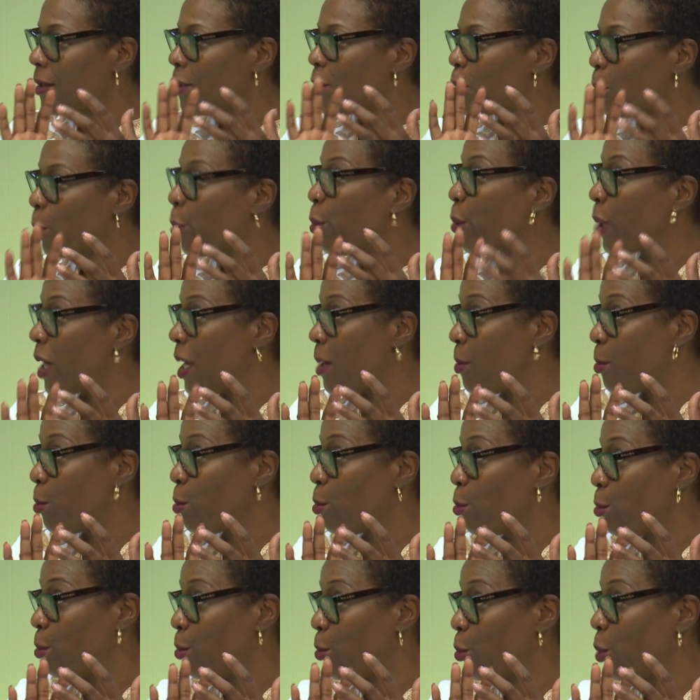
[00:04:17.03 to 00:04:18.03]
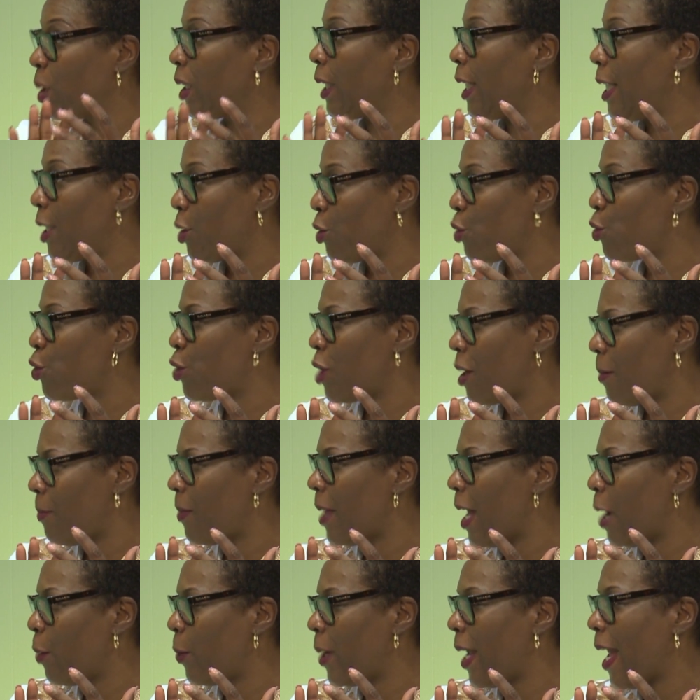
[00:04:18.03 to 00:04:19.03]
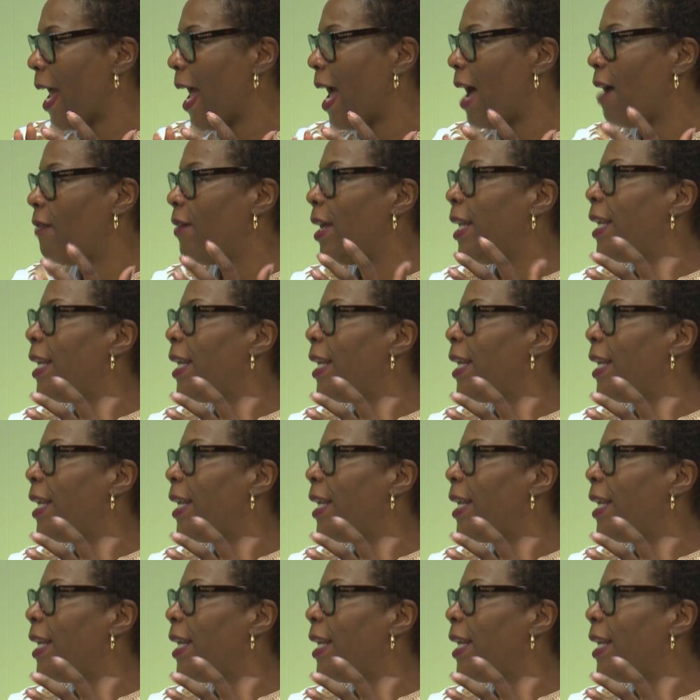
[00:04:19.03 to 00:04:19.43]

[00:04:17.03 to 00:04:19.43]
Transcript: supreme yeah. relationship yeah, that we have. Too.